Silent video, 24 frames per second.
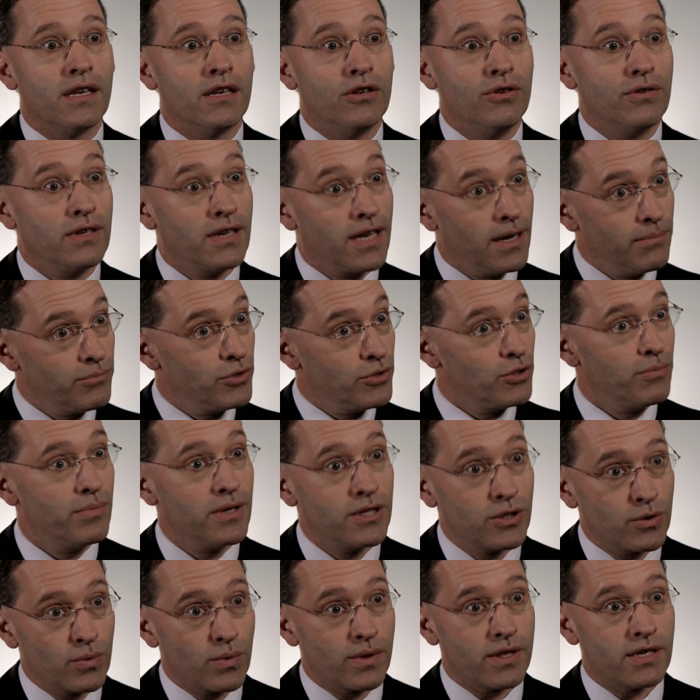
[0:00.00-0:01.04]
You can come do
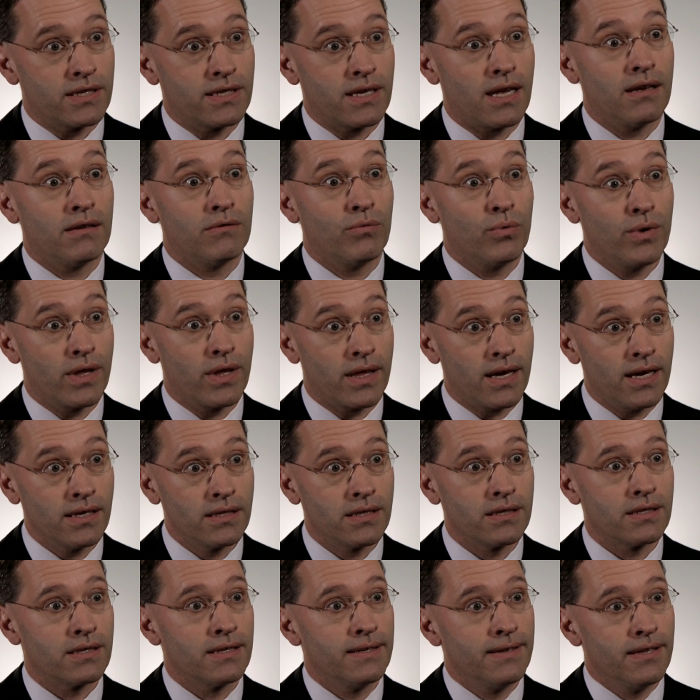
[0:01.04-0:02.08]
business with us, with
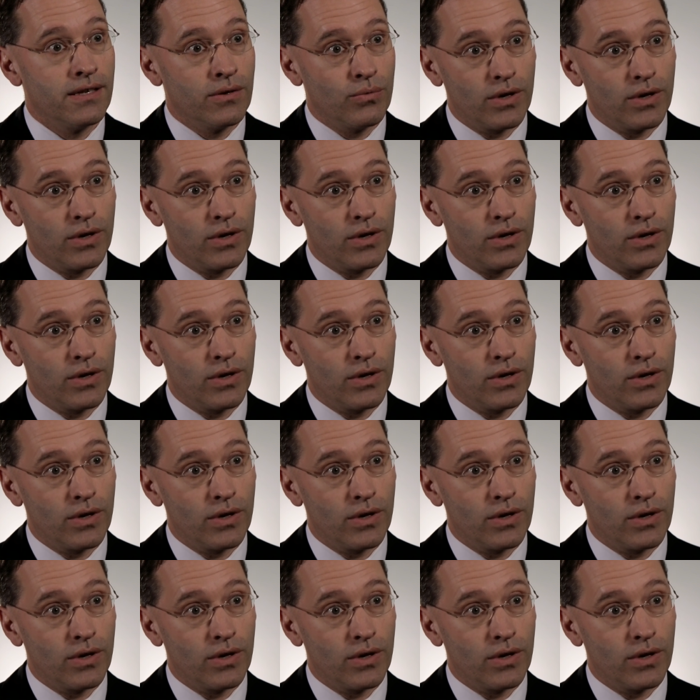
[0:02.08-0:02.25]
us.